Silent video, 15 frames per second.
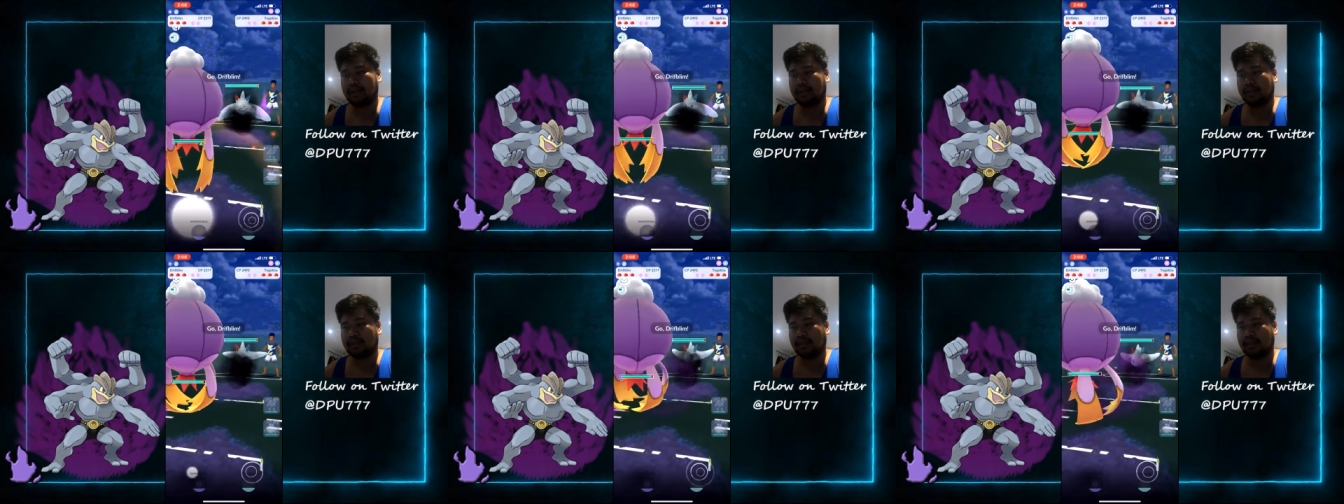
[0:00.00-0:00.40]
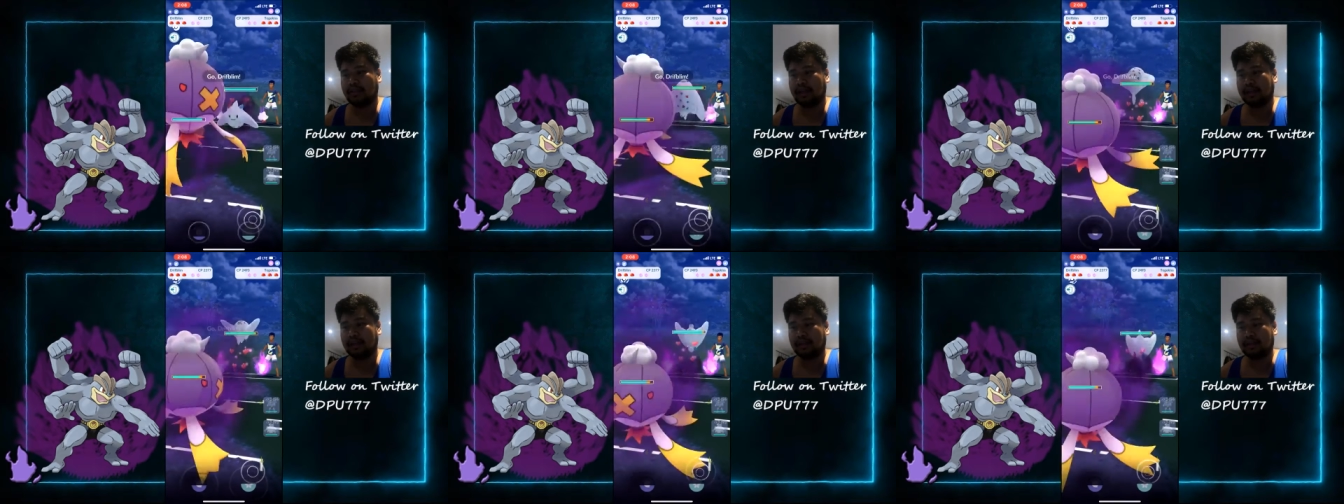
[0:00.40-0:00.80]
So
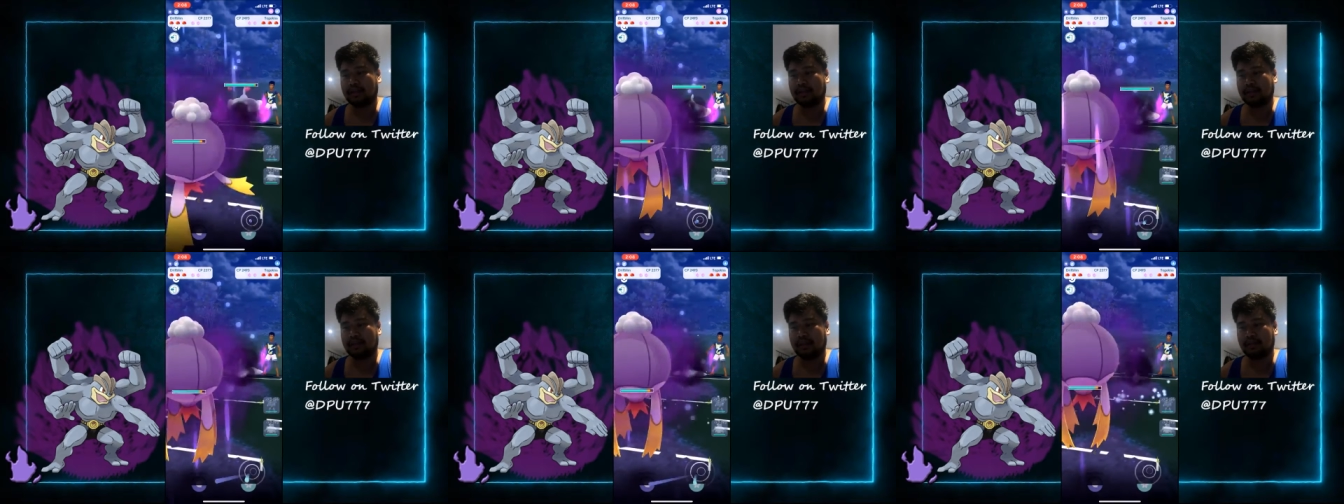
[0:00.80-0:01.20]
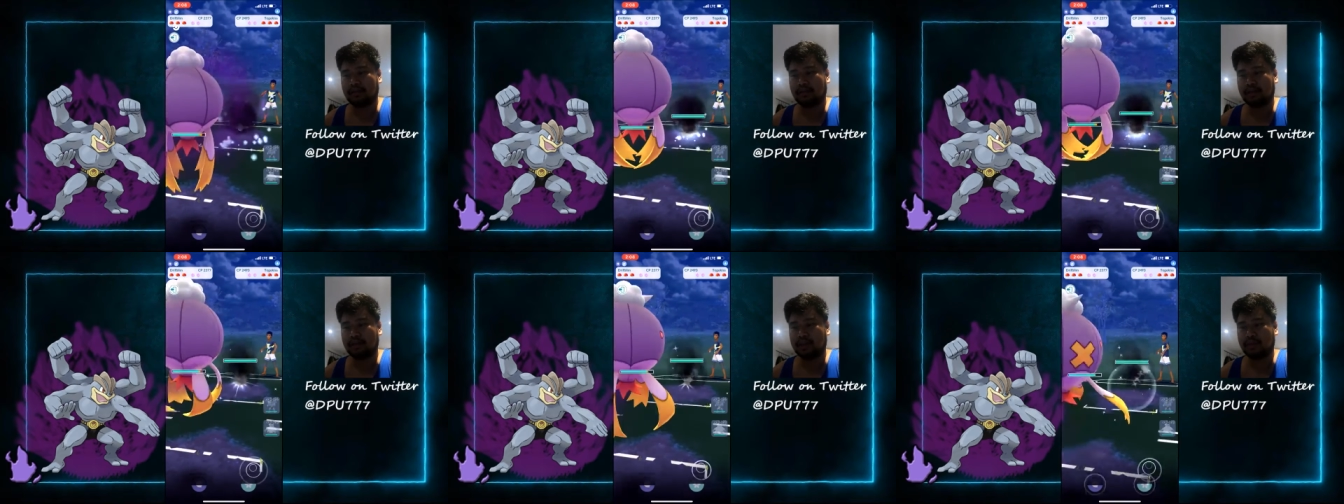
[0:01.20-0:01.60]
I say
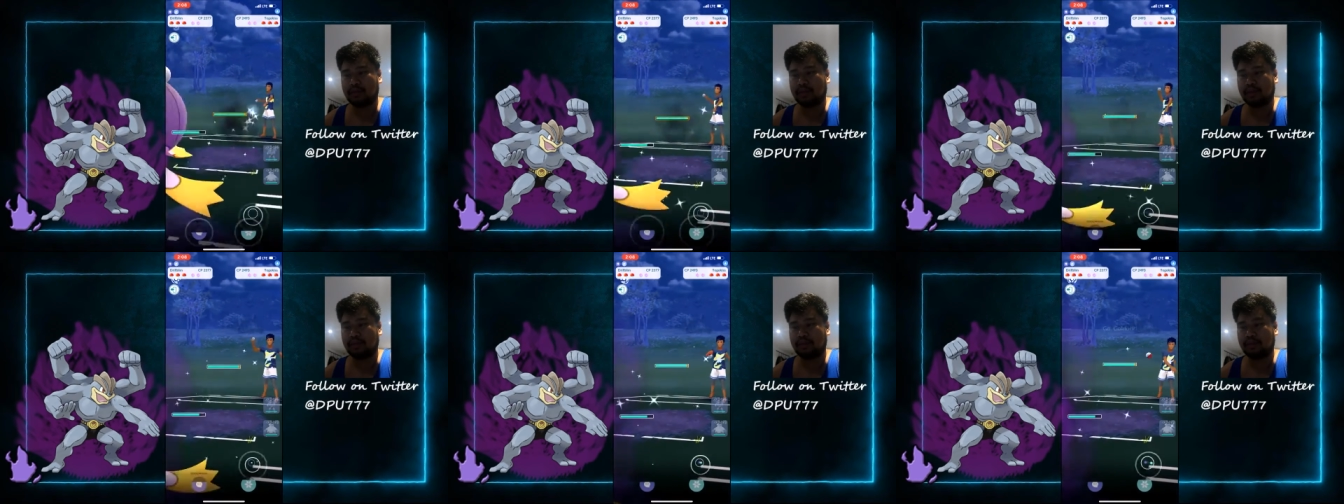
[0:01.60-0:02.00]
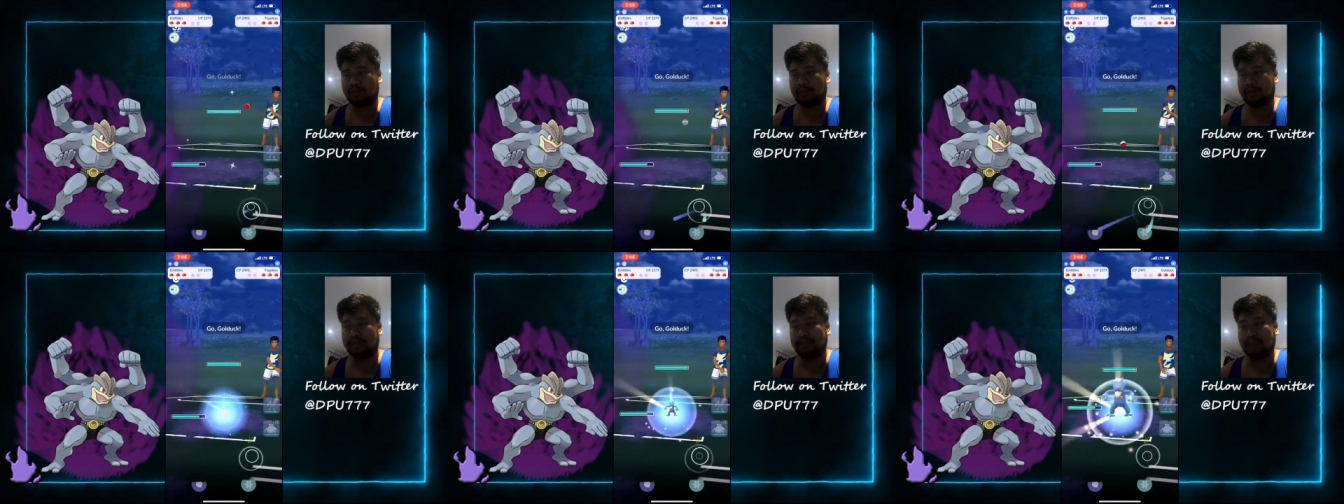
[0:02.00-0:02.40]
swap to a
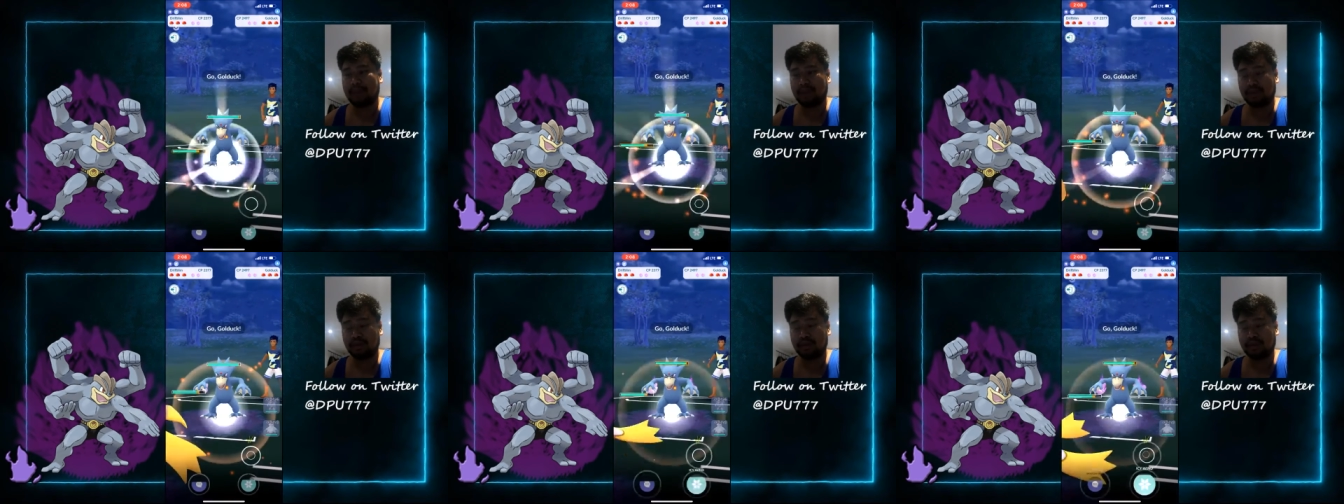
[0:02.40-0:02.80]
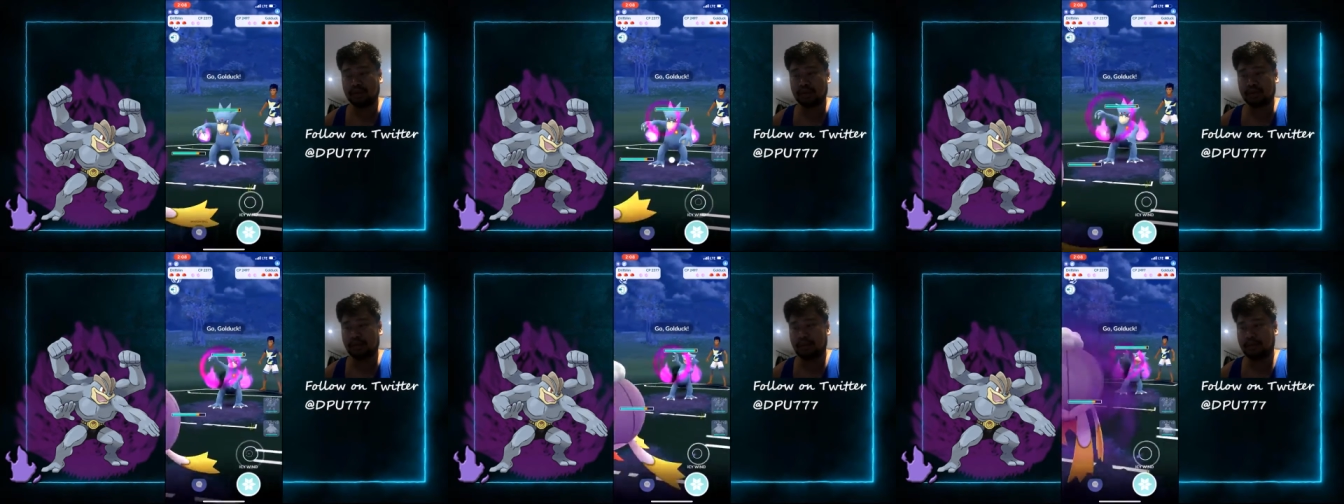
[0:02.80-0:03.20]
Drifblim. They do
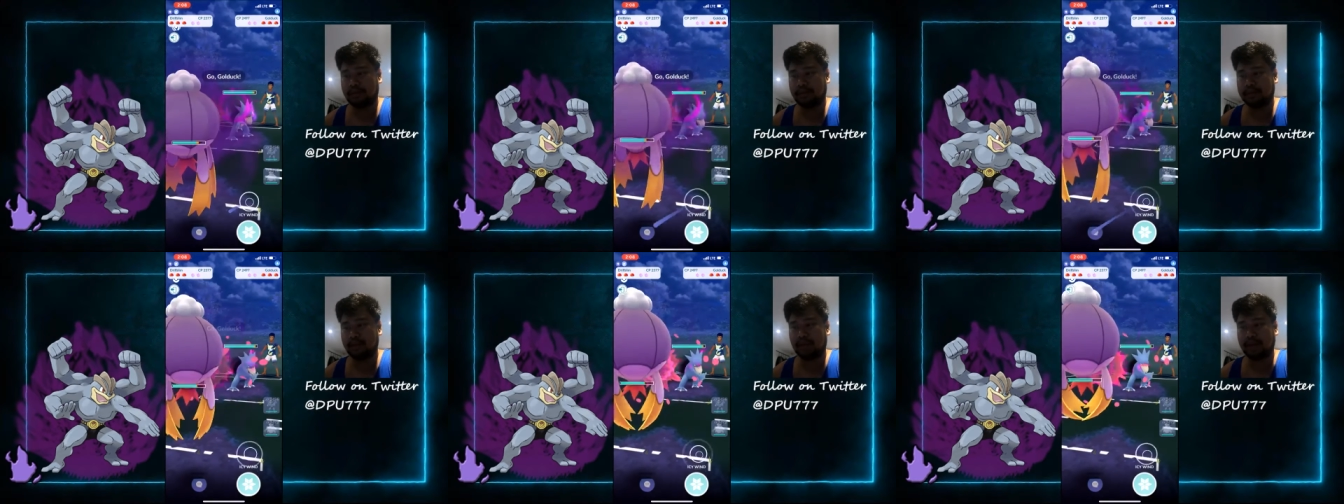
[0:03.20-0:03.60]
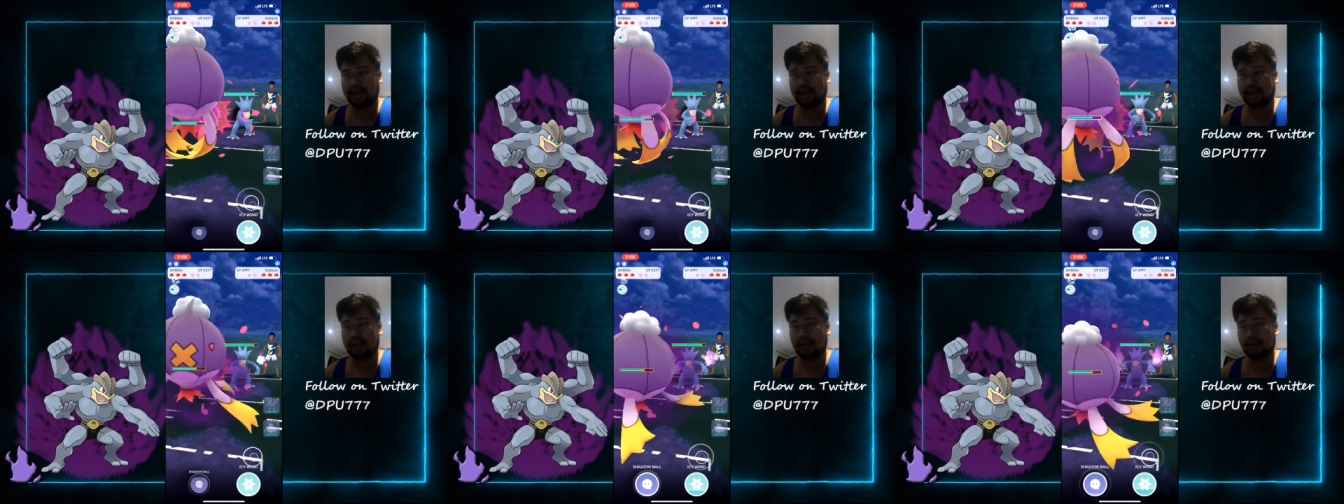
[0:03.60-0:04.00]
swap to
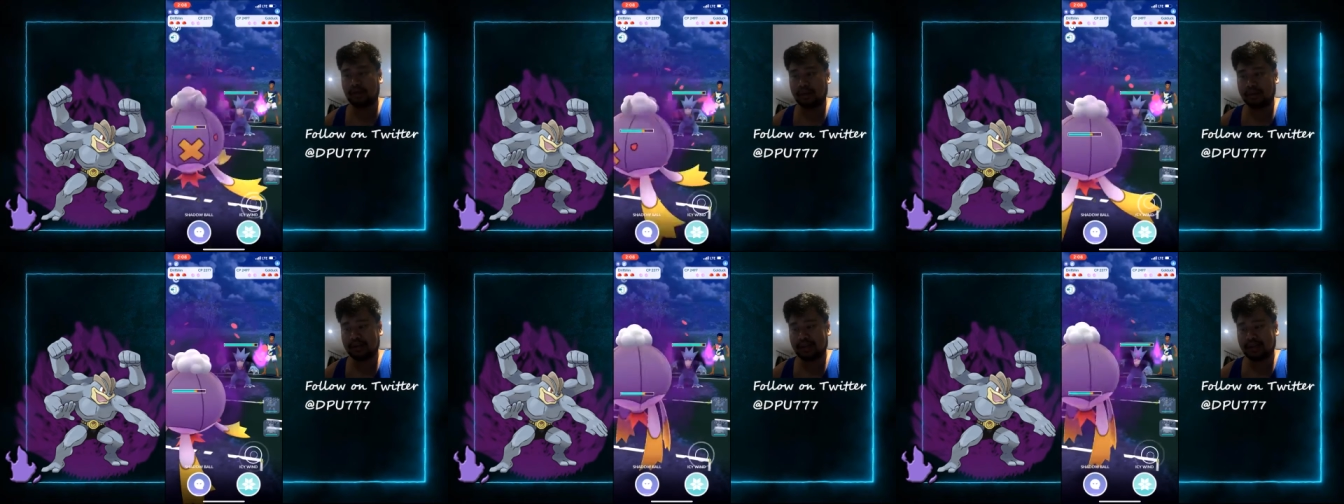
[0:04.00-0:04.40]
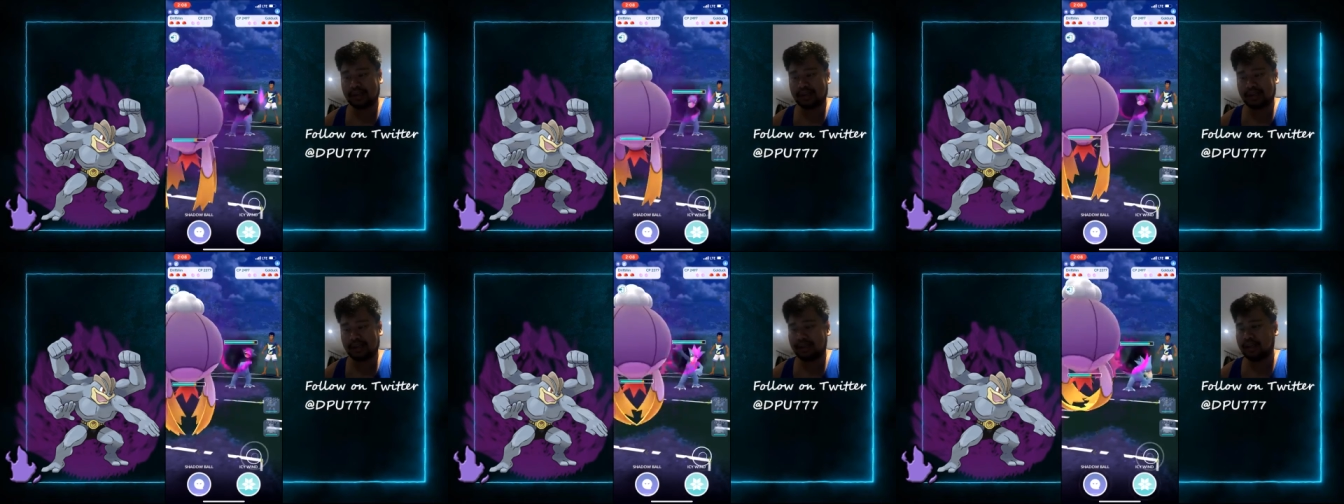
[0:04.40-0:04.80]
a Golduck.